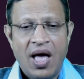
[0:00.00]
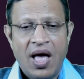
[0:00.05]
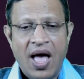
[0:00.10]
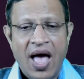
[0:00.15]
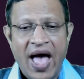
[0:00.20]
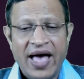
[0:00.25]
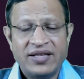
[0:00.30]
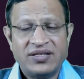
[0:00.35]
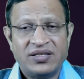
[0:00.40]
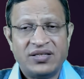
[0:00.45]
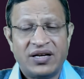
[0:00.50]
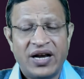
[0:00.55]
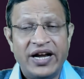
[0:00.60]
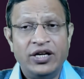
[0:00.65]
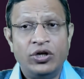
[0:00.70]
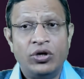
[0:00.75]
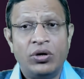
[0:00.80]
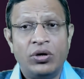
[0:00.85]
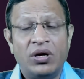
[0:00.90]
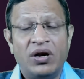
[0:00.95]
has
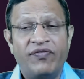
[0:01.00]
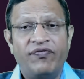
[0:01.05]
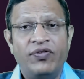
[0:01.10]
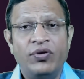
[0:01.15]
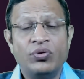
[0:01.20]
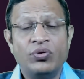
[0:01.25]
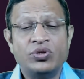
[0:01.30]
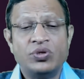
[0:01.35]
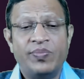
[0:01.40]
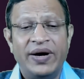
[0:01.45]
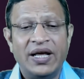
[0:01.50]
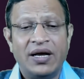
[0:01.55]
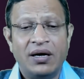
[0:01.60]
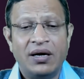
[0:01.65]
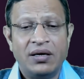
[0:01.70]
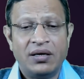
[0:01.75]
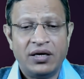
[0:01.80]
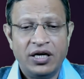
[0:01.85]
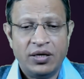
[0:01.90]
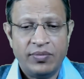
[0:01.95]
right to refuse medical
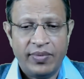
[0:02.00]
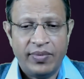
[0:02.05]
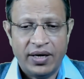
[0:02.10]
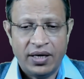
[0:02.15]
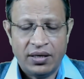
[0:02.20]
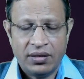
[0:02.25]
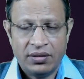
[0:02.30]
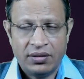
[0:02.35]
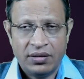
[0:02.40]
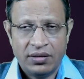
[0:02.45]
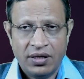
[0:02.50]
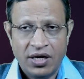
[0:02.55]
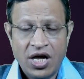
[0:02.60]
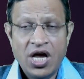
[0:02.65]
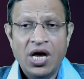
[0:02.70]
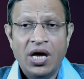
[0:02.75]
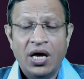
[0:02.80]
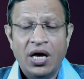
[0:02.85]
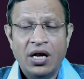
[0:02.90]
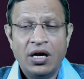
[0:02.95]
treatment,
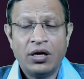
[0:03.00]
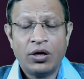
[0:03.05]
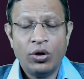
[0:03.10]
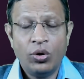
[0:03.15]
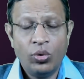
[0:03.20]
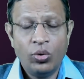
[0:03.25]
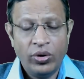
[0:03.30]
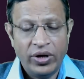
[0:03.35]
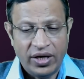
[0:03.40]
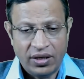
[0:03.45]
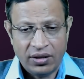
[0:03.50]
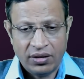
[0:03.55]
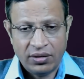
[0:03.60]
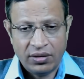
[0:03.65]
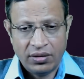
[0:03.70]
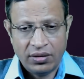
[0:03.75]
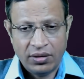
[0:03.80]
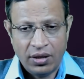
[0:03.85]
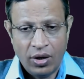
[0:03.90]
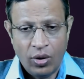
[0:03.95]
including
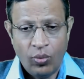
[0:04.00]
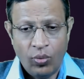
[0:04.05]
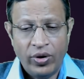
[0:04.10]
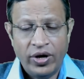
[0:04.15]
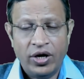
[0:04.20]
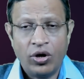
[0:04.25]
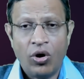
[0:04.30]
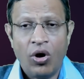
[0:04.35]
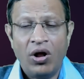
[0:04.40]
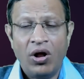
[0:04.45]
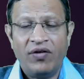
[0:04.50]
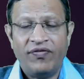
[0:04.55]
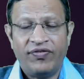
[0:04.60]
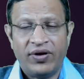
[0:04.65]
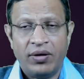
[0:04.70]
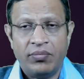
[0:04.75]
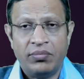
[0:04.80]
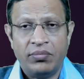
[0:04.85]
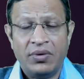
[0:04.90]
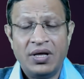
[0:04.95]
withdrawal
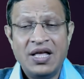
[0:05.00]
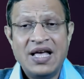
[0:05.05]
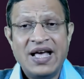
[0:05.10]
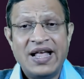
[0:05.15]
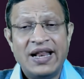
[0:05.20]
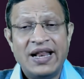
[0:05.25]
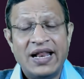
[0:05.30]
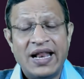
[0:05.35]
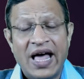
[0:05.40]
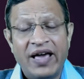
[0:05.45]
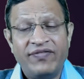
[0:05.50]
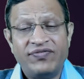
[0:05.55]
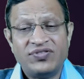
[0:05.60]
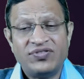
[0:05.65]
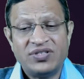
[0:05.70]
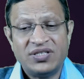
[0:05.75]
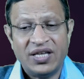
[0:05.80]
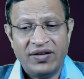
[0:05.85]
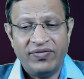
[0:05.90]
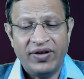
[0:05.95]
from
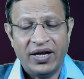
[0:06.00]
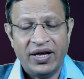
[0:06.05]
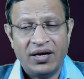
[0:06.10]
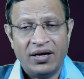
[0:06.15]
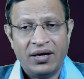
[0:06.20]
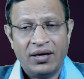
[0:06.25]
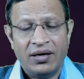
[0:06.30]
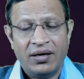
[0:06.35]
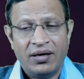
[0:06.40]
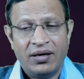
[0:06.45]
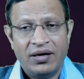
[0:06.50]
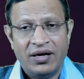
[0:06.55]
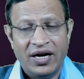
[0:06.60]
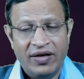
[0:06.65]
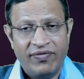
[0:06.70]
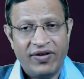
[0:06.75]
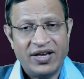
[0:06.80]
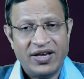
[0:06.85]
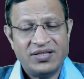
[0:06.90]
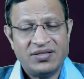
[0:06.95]
life-saving
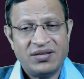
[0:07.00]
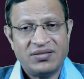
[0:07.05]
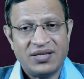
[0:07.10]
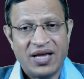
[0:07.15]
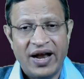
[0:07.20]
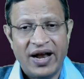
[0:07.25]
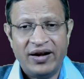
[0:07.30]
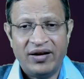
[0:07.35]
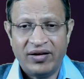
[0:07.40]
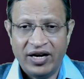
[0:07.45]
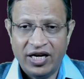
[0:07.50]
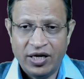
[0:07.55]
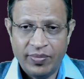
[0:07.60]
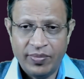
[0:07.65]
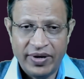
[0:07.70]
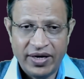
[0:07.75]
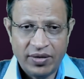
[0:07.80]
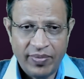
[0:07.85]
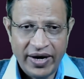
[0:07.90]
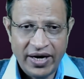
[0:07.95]
devices and
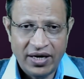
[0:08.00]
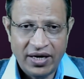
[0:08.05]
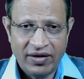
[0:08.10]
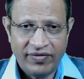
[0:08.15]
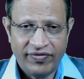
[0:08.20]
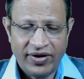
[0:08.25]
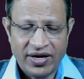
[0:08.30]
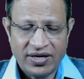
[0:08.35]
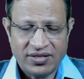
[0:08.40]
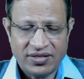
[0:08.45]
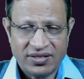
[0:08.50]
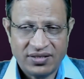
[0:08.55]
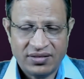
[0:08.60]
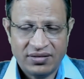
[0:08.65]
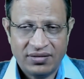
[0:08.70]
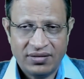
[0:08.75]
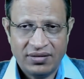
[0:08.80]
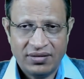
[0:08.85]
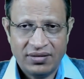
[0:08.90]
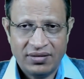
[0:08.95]
treatment, my dear friends.
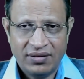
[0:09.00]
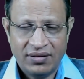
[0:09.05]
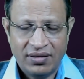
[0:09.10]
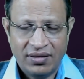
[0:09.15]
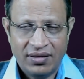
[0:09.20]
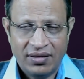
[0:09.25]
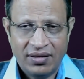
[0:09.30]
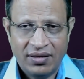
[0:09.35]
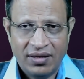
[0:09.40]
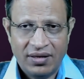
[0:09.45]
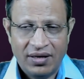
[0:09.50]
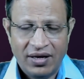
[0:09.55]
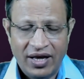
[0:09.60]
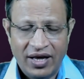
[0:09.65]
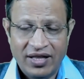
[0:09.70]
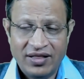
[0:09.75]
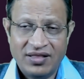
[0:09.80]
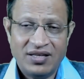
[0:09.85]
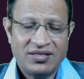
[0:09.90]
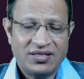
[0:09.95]

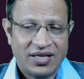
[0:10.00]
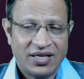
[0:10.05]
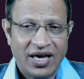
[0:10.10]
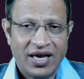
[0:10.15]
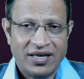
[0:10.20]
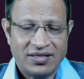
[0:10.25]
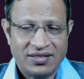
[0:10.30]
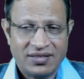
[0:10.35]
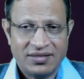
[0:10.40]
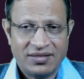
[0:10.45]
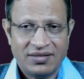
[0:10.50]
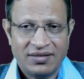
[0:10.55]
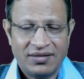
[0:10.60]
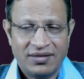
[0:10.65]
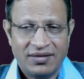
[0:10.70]
In this case,